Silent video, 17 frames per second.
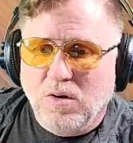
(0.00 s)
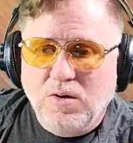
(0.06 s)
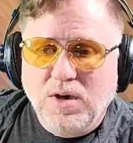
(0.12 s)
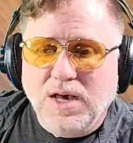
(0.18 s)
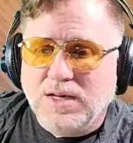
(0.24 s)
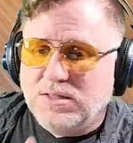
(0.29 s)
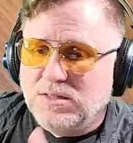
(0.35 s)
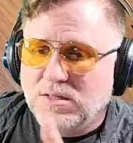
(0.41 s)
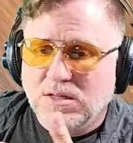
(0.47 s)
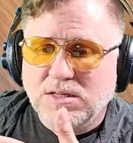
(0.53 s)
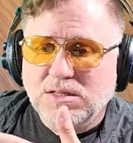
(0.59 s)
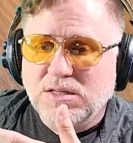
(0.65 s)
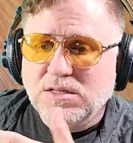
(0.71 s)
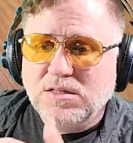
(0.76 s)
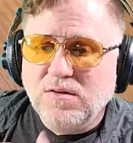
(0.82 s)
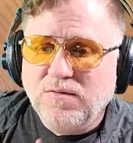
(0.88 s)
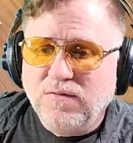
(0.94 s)
Okay, so this
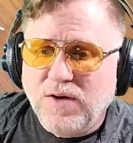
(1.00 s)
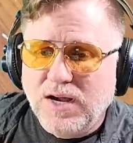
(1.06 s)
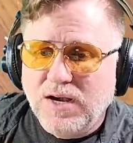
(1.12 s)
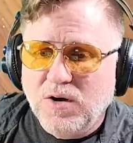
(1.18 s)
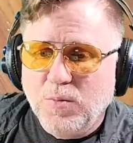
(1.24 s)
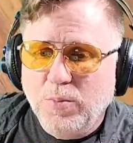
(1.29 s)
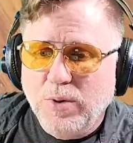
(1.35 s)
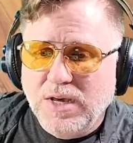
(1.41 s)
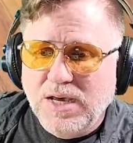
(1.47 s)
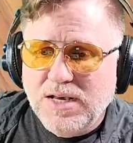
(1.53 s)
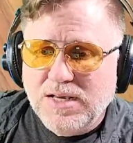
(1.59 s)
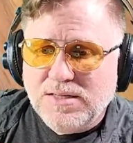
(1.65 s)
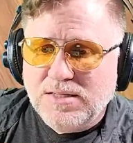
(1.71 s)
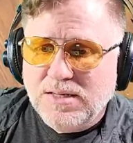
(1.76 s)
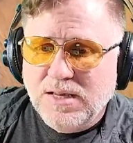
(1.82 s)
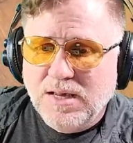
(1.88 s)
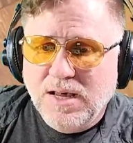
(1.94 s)
is the final
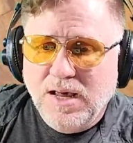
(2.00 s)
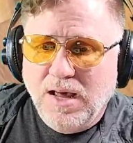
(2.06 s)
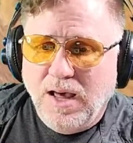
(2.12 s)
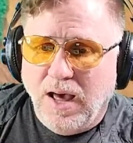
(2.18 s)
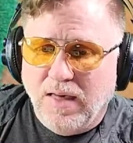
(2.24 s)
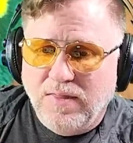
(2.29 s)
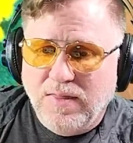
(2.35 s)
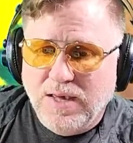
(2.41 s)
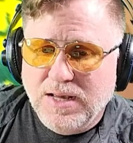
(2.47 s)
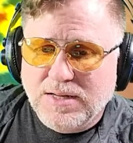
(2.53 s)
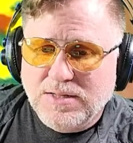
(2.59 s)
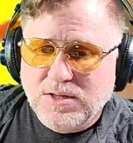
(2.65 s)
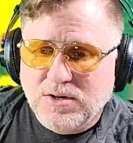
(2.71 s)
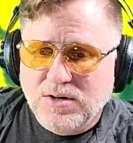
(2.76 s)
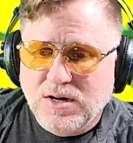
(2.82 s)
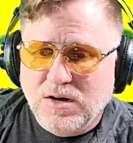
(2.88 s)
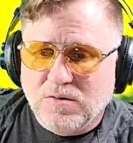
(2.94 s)
piece. I think it
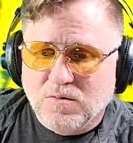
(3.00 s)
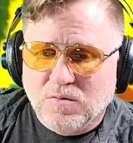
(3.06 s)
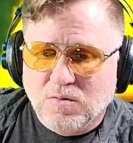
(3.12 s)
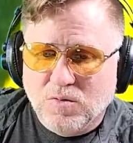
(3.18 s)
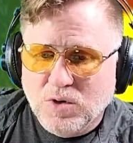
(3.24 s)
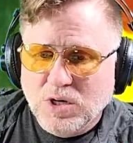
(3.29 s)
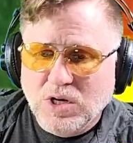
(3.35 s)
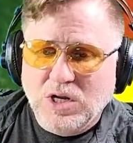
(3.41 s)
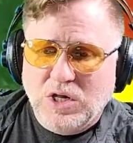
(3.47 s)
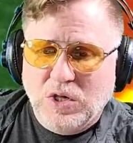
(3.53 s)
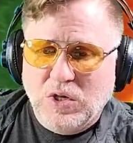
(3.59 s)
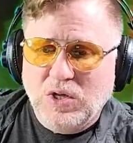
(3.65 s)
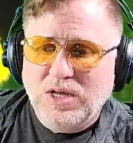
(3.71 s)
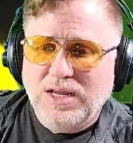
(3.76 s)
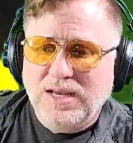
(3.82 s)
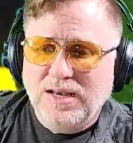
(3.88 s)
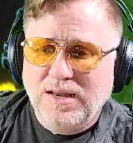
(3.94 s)
turned out really
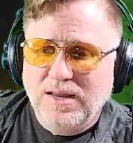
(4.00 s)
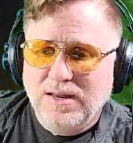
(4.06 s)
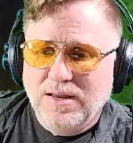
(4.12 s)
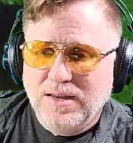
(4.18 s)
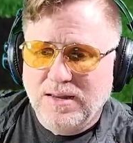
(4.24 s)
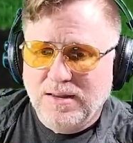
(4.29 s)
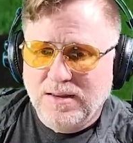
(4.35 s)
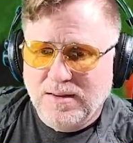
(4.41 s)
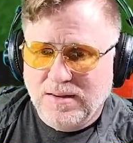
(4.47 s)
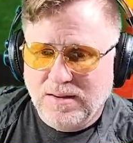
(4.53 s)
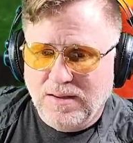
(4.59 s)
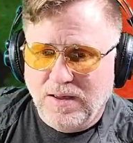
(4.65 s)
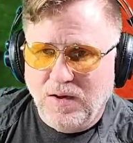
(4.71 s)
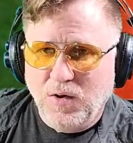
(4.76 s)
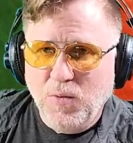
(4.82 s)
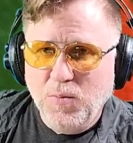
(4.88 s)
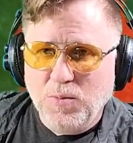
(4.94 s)
good.
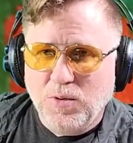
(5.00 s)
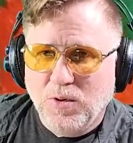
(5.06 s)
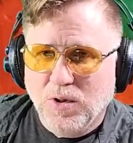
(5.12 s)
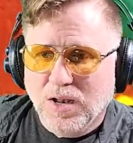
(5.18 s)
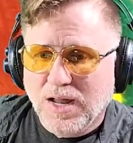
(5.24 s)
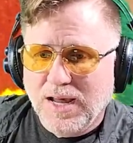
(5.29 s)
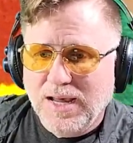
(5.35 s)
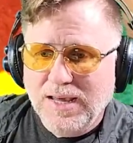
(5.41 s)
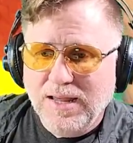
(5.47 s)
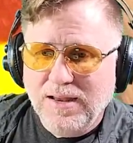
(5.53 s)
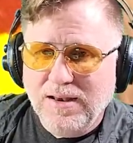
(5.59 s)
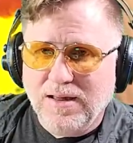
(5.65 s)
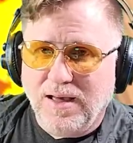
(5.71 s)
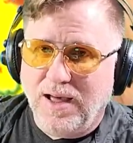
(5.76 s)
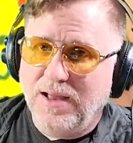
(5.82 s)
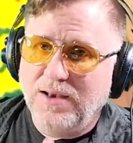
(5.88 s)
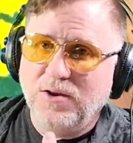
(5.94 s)
I hope you like it.
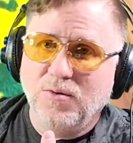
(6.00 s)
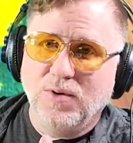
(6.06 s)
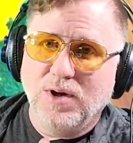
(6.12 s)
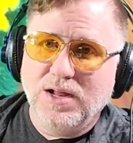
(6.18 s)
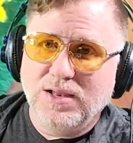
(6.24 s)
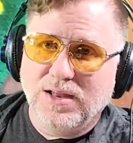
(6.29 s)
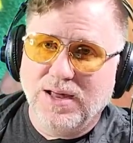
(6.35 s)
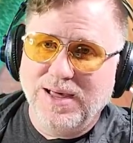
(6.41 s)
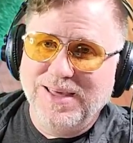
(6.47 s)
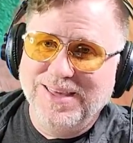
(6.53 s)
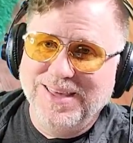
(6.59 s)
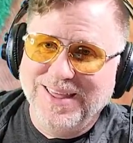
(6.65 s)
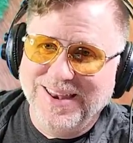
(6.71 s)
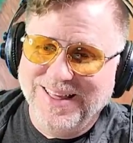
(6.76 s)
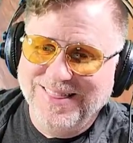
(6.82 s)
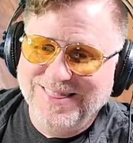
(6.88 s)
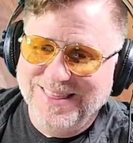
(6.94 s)
I know I
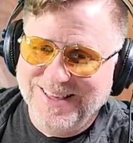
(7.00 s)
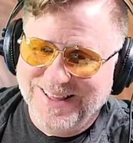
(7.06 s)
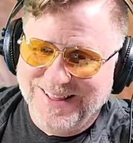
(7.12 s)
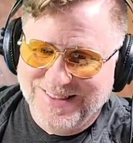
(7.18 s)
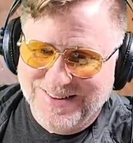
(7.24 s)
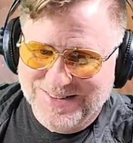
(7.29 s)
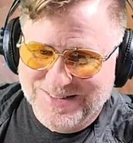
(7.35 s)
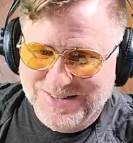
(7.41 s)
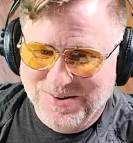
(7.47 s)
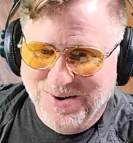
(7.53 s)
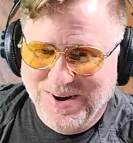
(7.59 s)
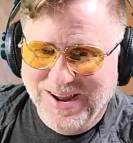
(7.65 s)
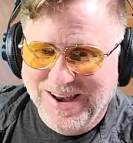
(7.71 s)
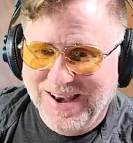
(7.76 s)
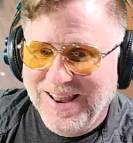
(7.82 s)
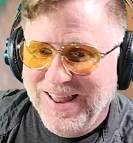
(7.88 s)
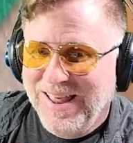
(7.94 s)
like it. I think it looks
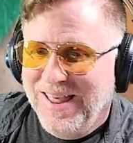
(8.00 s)
great.